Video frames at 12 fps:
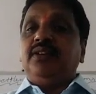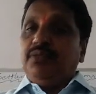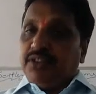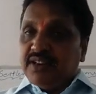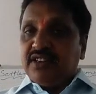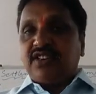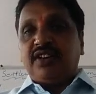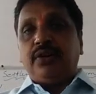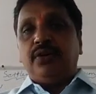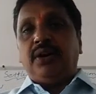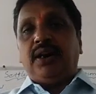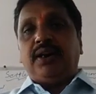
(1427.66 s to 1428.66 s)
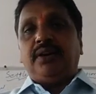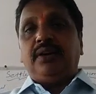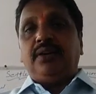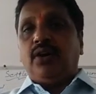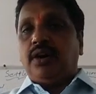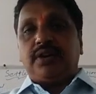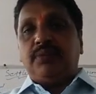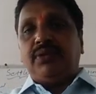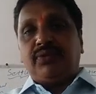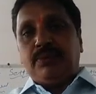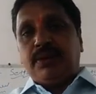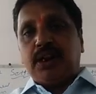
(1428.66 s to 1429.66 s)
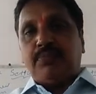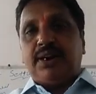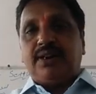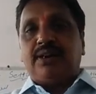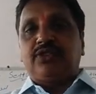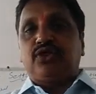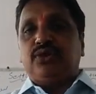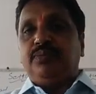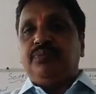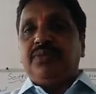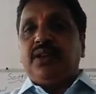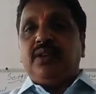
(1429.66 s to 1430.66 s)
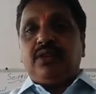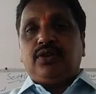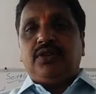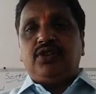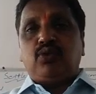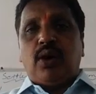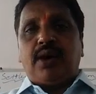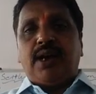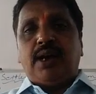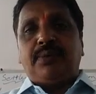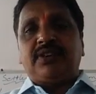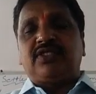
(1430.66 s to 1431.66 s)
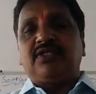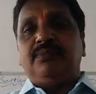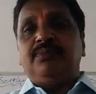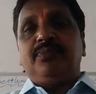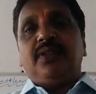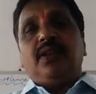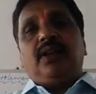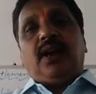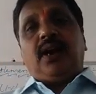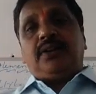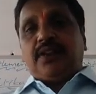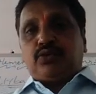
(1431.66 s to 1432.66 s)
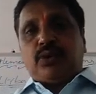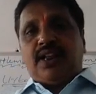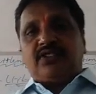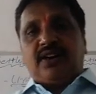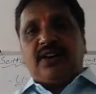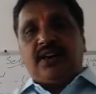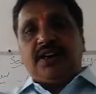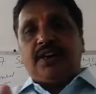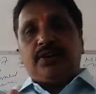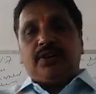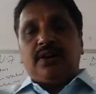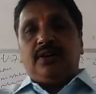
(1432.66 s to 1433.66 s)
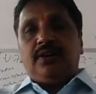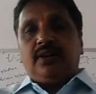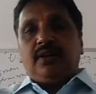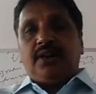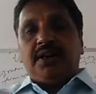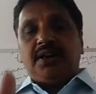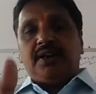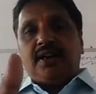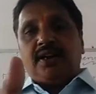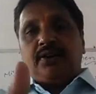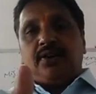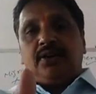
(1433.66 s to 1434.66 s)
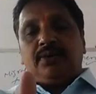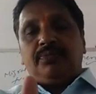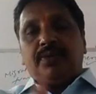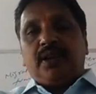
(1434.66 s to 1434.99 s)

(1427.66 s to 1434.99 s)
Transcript: within the city only, not coming from other part also. So this is what happens, and that's what I said. Lenin Nagar